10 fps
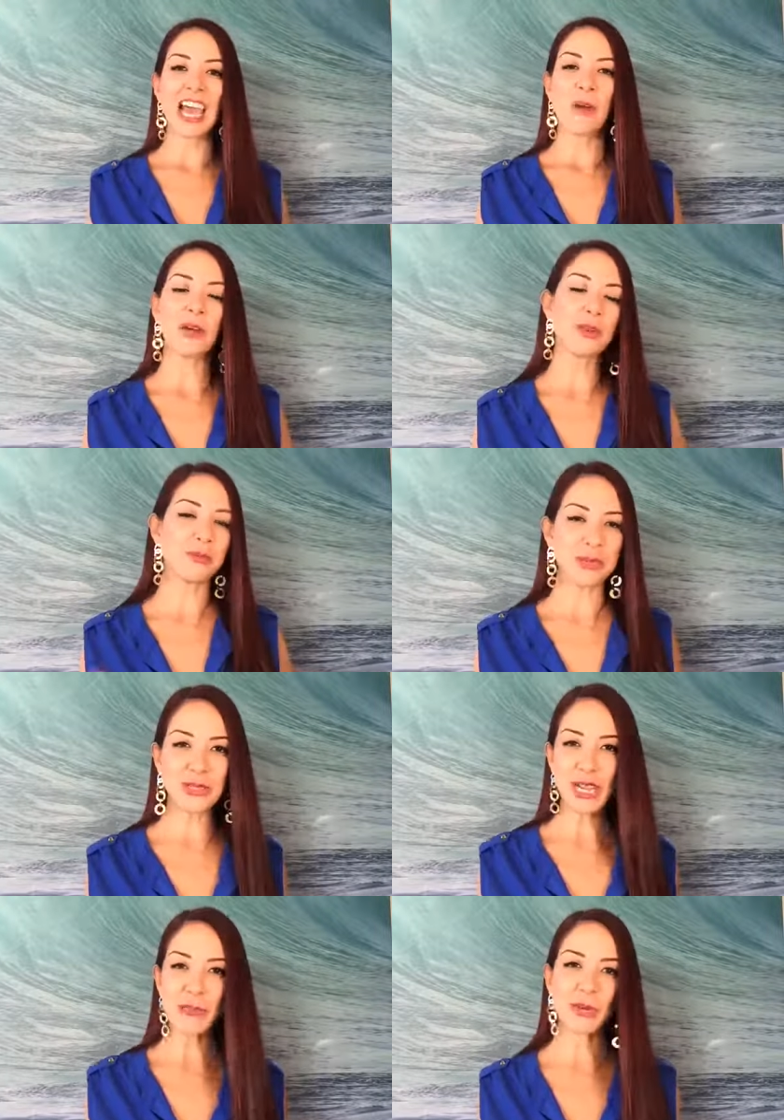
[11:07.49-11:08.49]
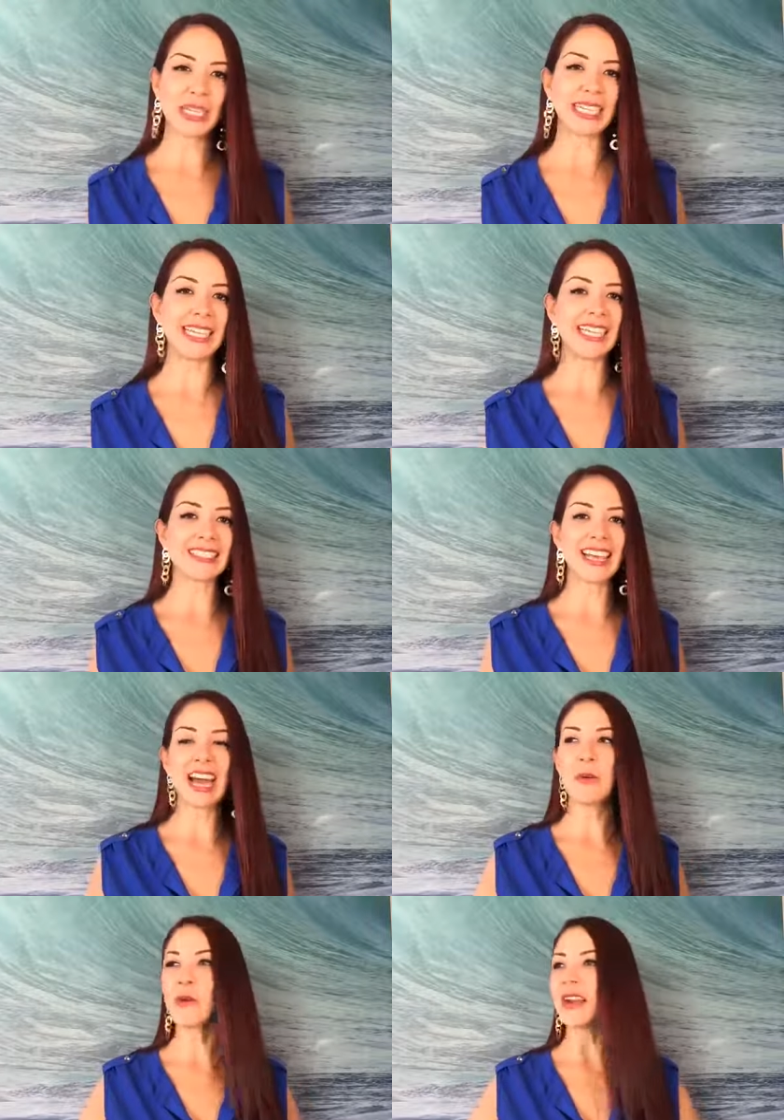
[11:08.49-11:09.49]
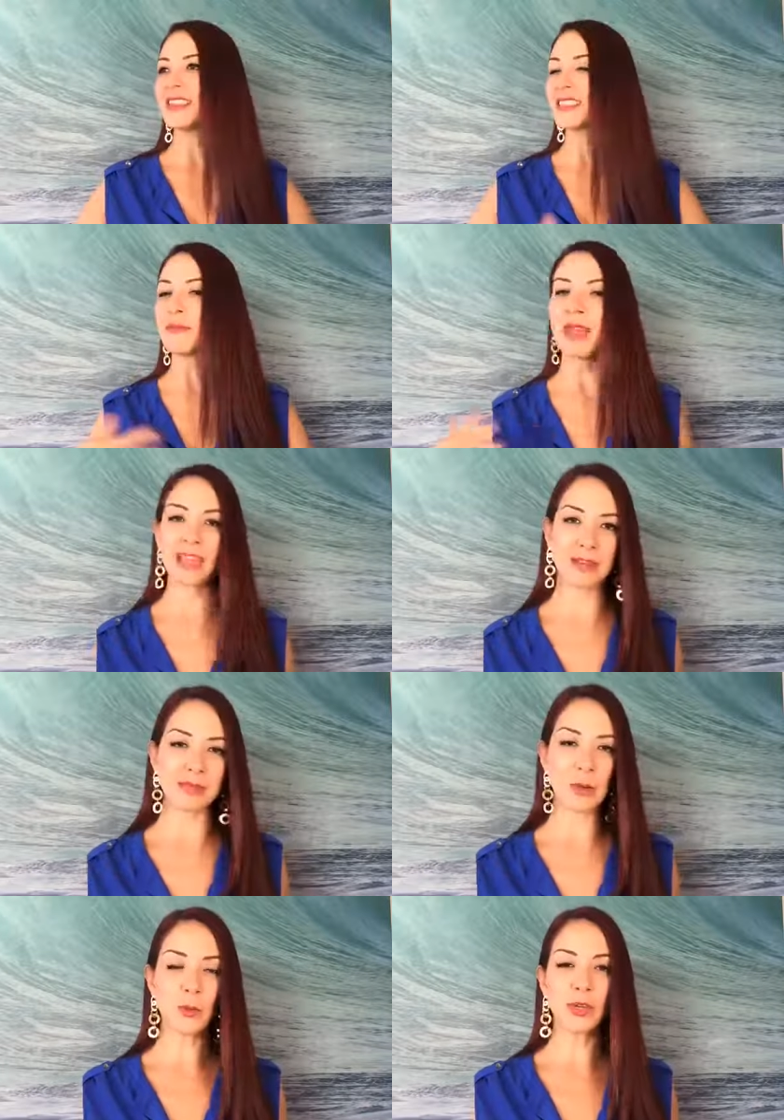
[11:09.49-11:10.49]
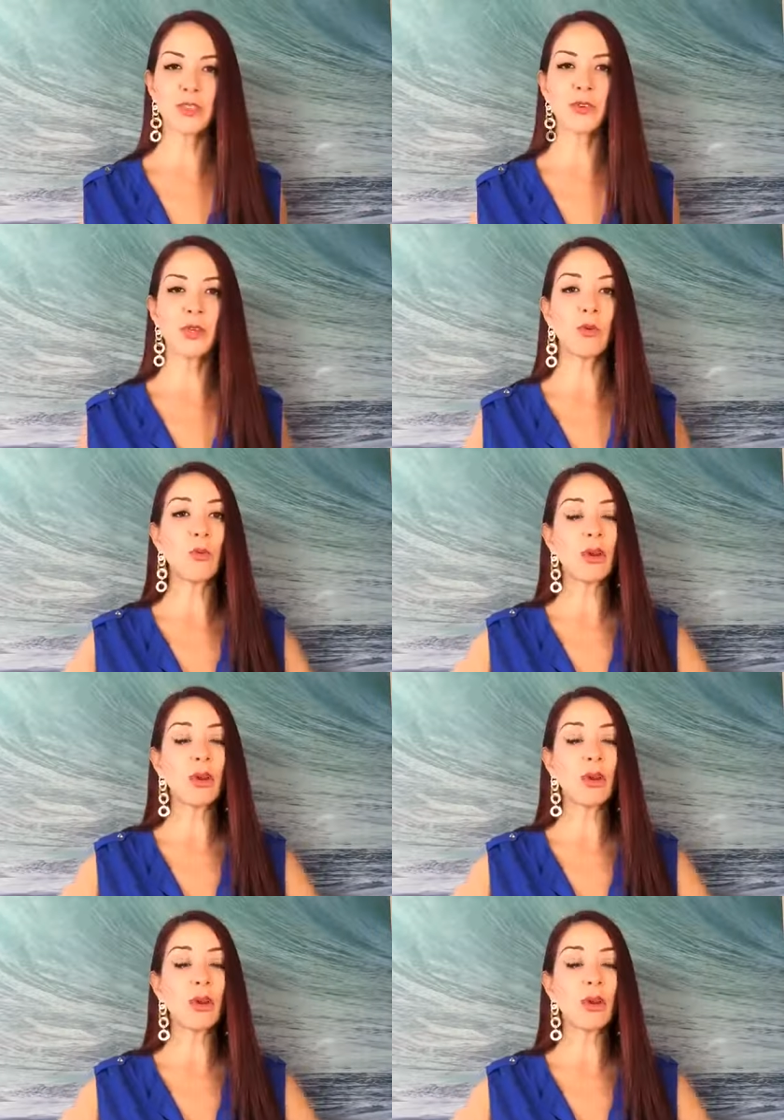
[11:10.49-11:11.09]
what your personal brand is, what is the makeup that works for you,